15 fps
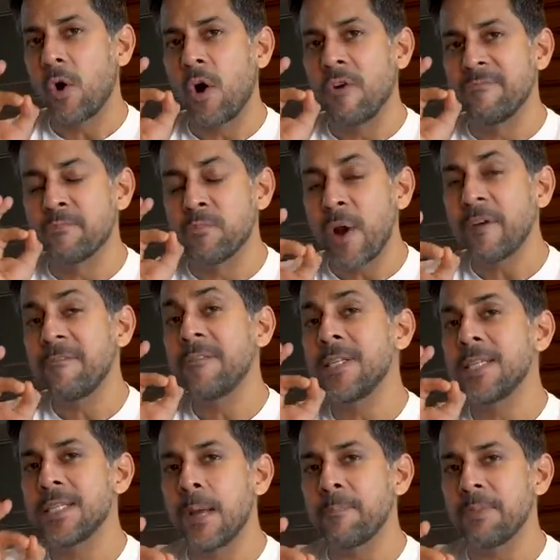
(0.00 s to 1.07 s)
of
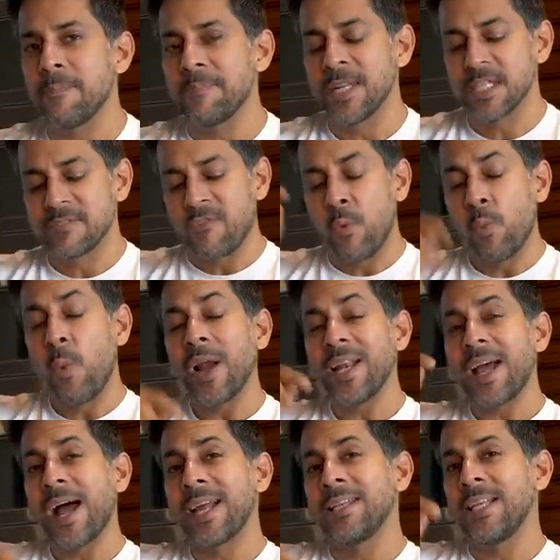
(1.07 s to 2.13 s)
breakfast supplements for
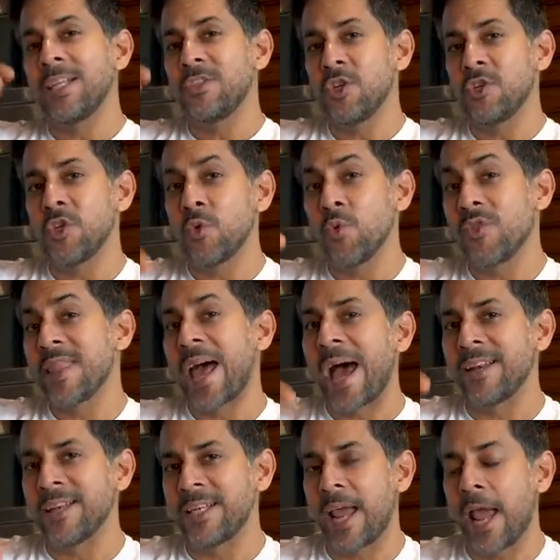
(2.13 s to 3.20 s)
what I need to do that